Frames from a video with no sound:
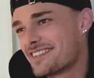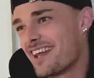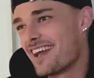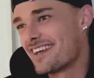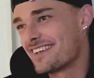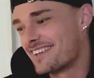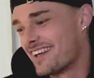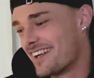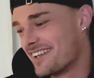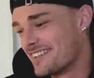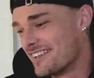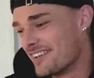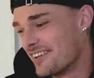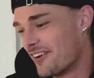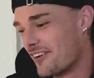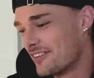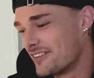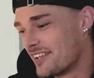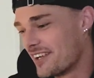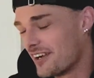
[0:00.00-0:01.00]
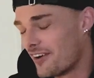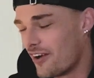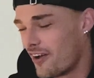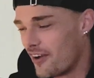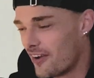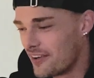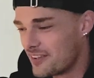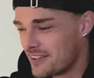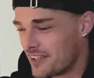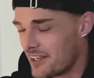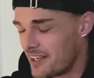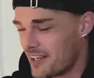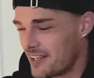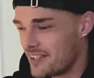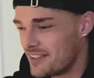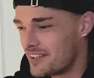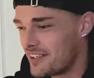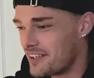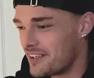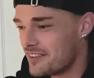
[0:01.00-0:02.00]
like that, you know. Yeah.
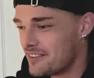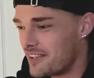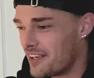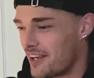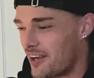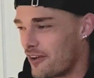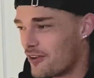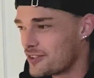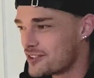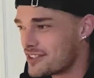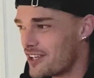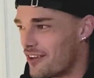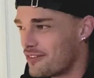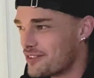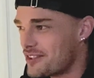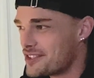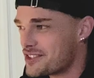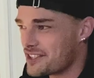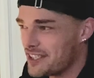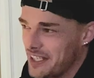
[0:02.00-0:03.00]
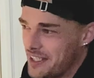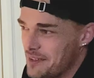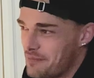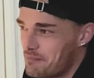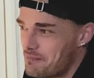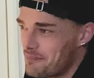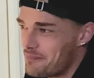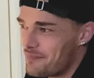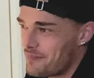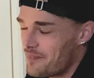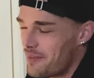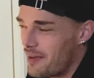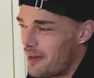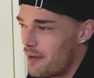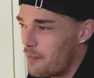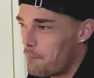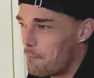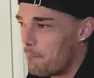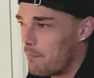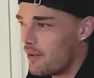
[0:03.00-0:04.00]
They all sound the same,
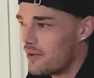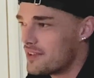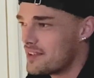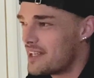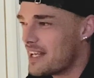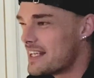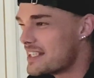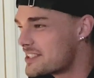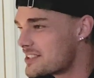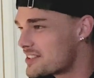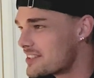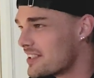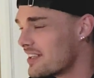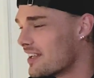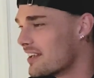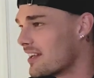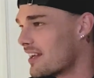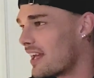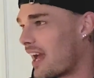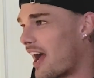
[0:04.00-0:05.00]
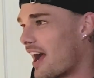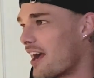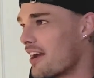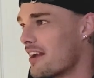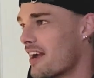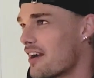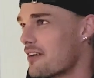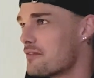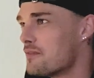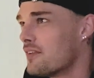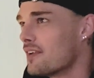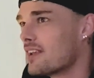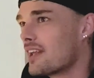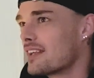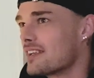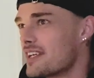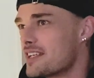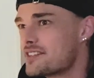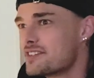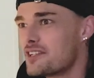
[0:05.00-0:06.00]
but I feel
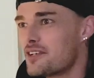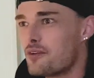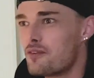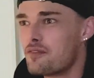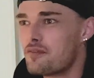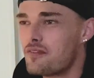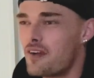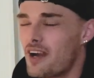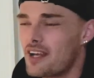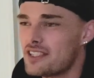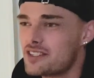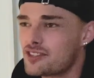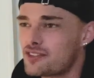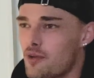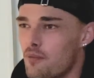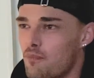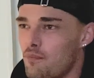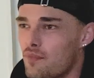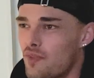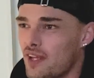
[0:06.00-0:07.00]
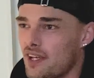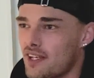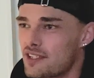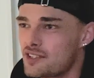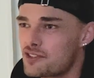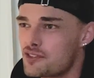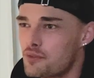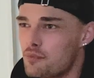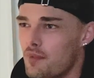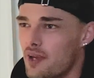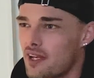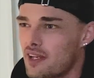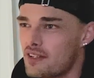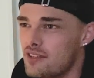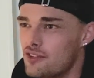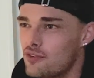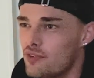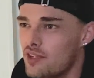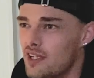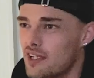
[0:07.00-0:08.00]
like they still find some things to make
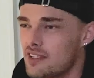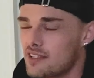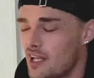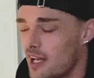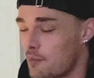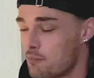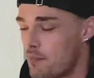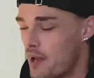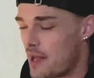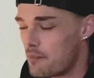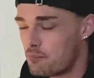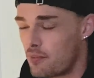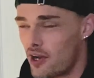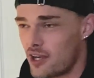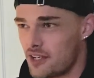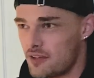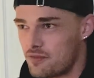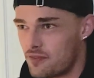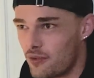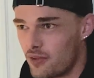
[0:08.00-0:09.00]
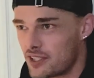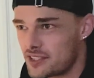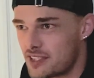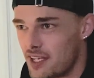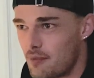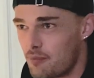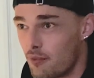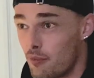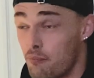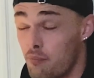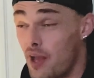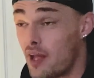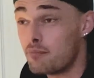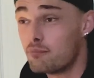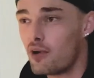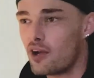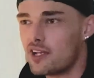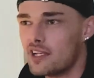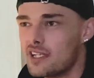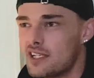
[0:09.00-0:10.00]
it unique. Like Bad Bunny, for example. Bad
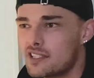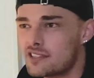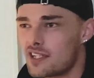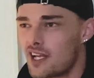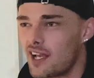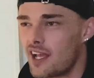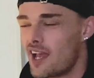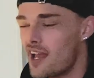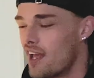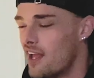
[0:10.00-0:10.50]
Bunny is like